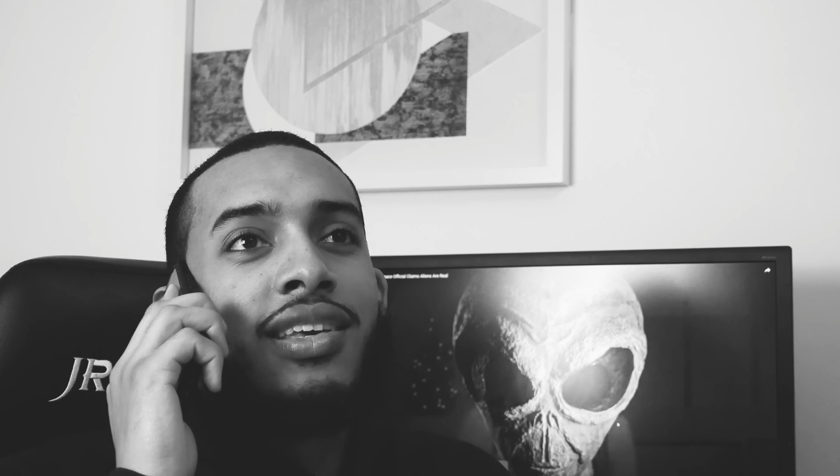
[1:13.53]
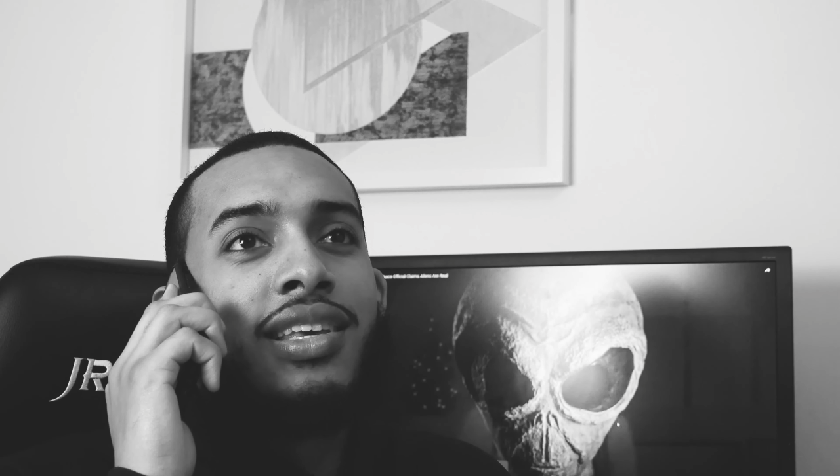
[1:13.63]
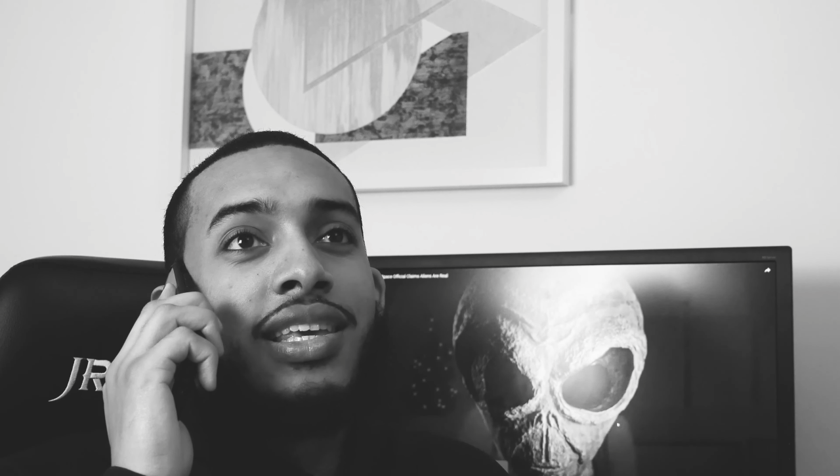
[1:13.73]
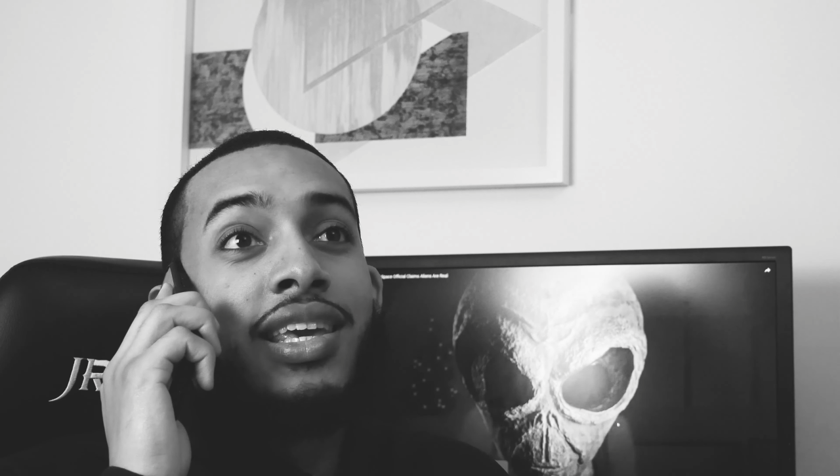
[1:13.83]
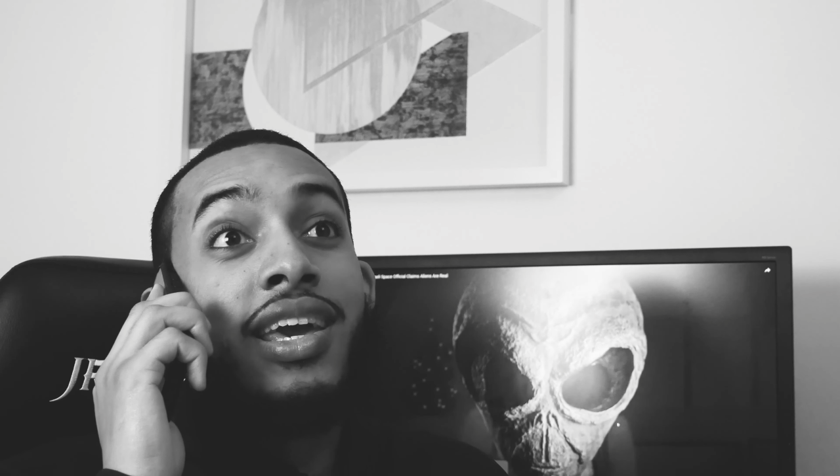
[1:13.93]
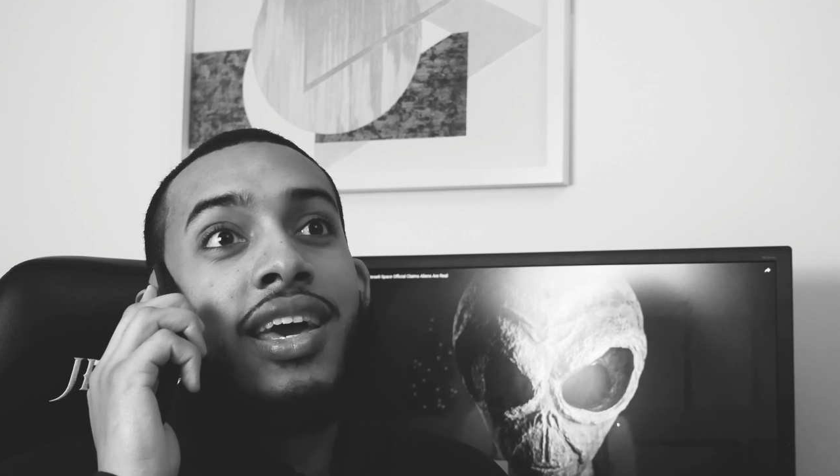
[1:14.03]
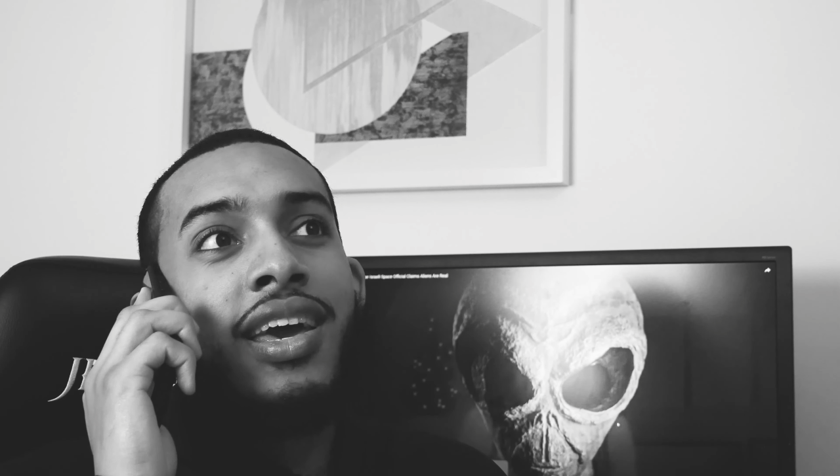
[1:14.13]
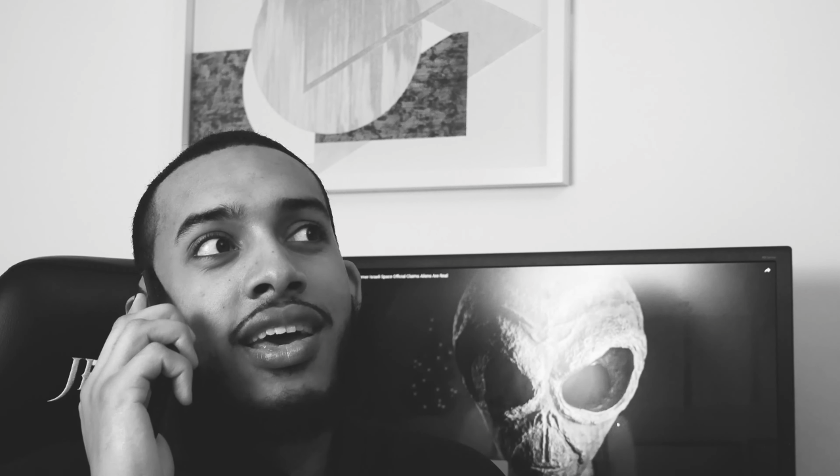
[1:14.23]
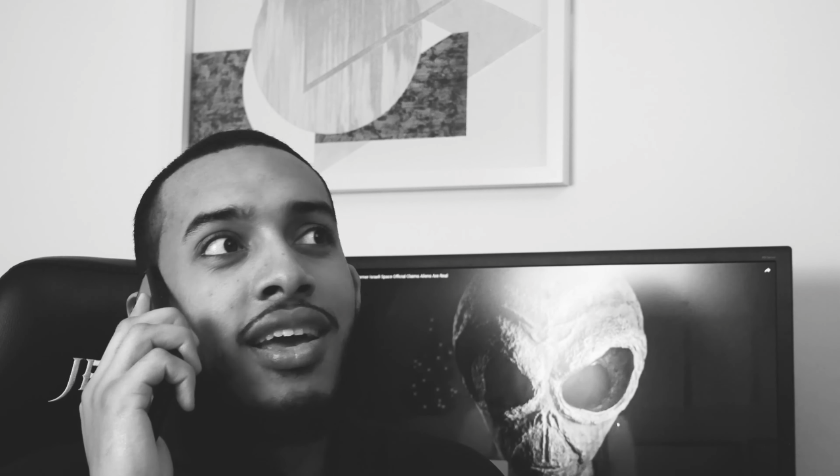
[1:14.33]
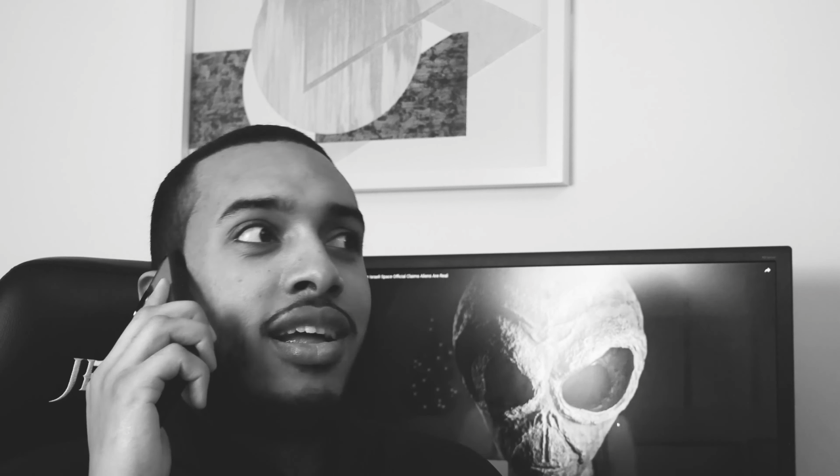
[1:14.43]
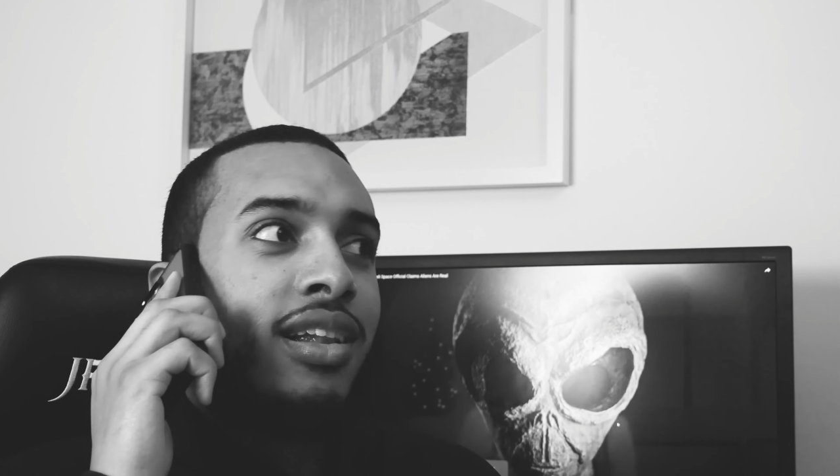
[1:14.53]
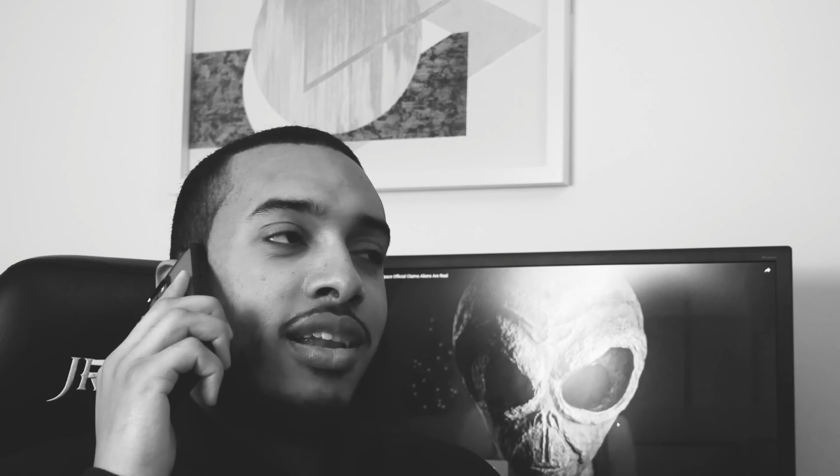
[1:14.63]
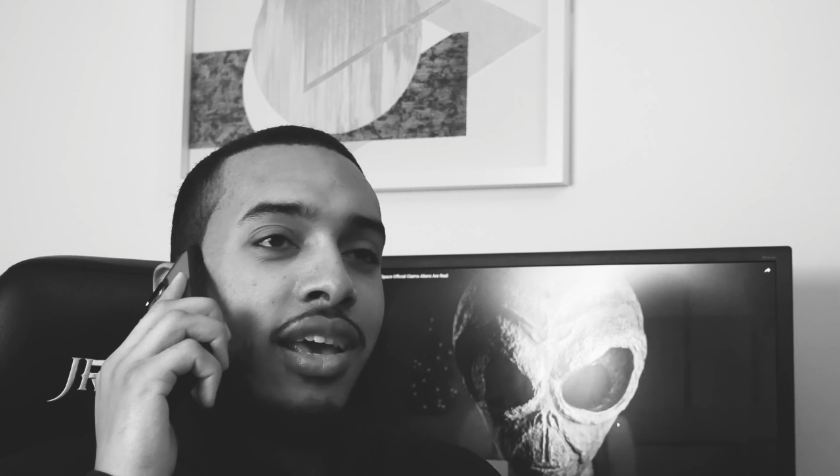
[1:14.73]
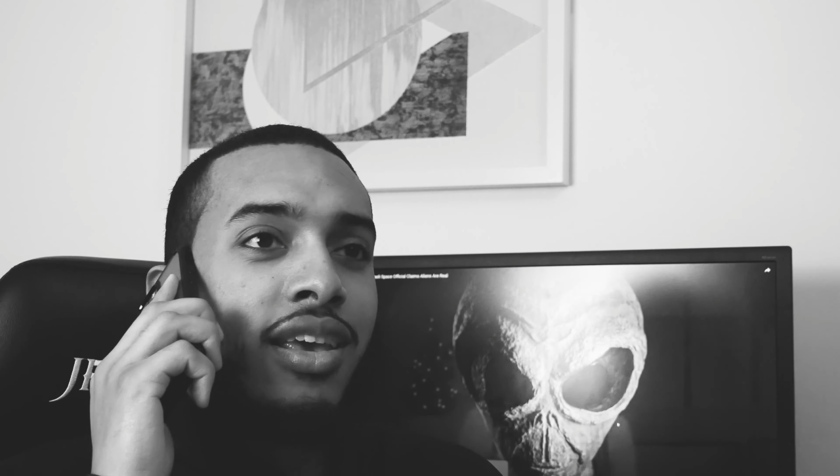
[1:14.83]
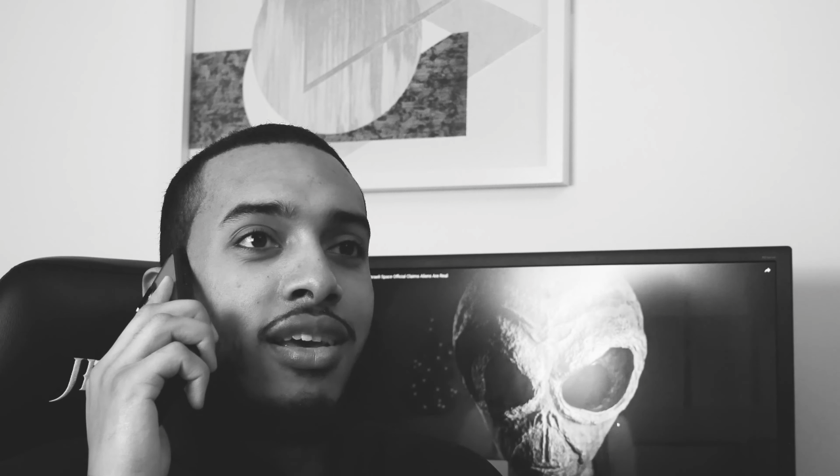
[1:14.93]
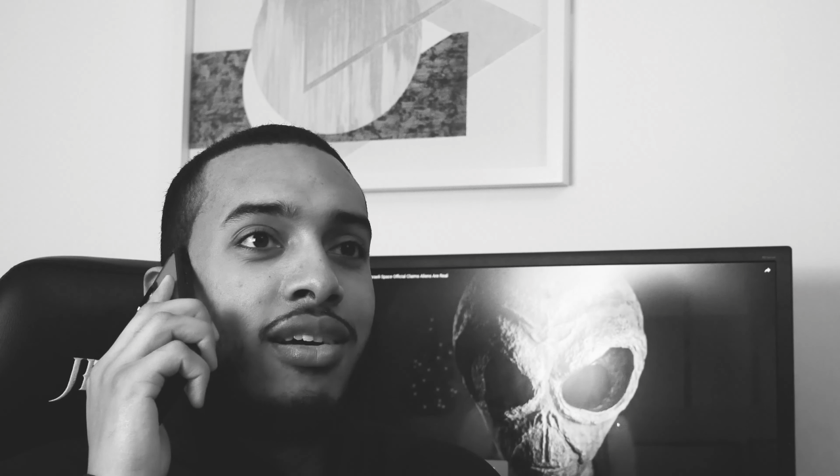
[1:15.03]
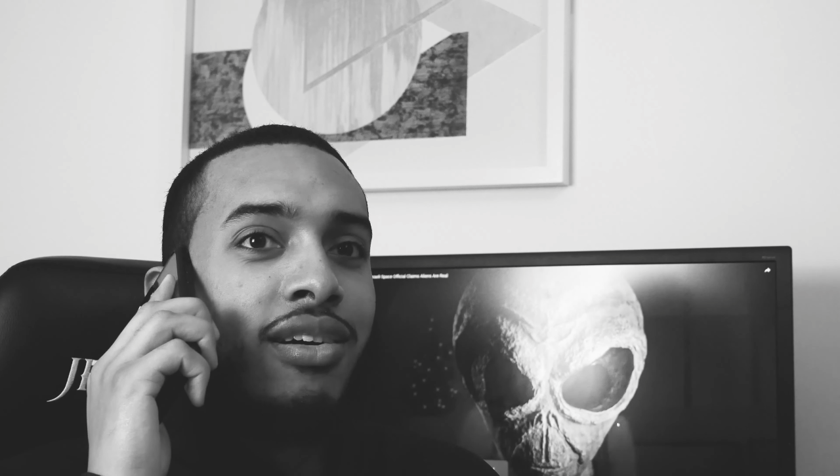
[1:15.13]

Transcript: yeah, like